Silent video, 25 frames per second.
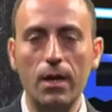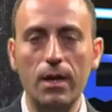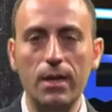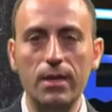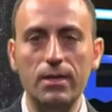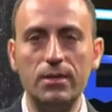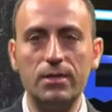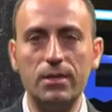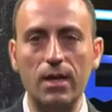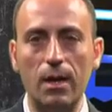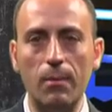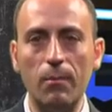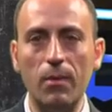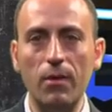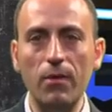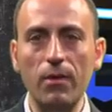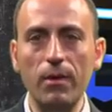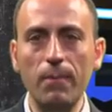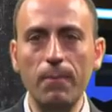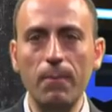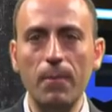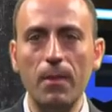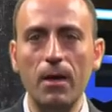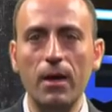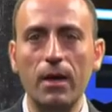In
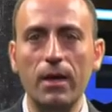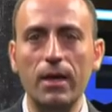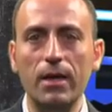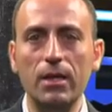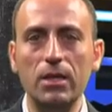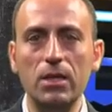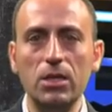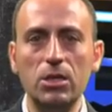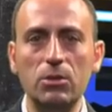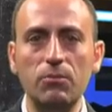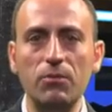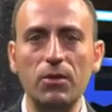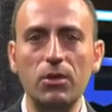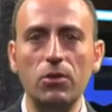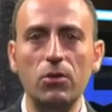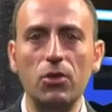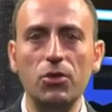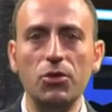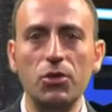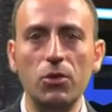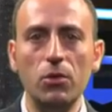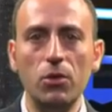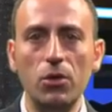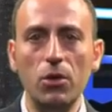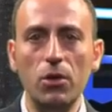summary, in this video
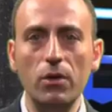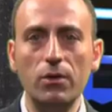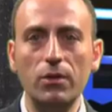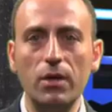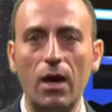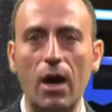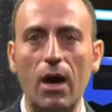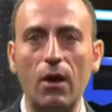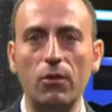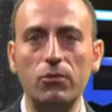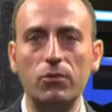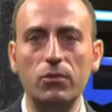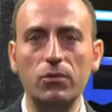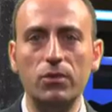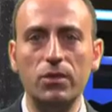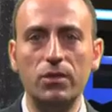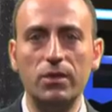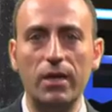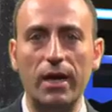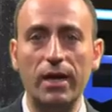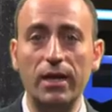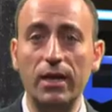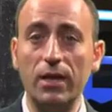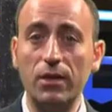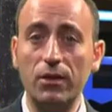you learned how to
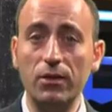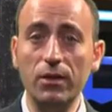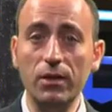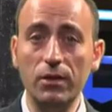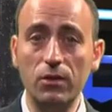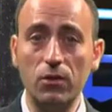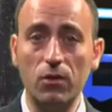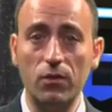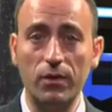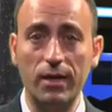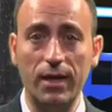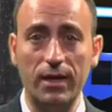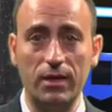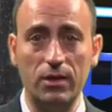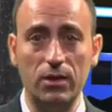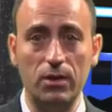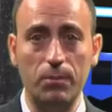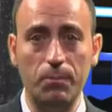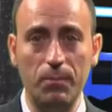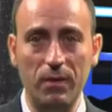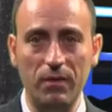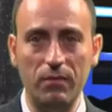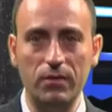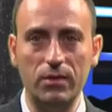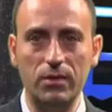design a
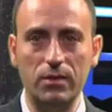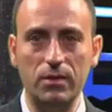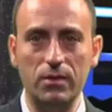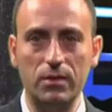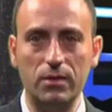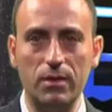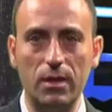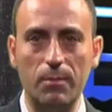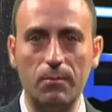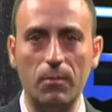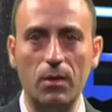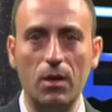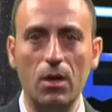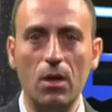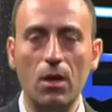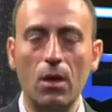grid-connected PV system.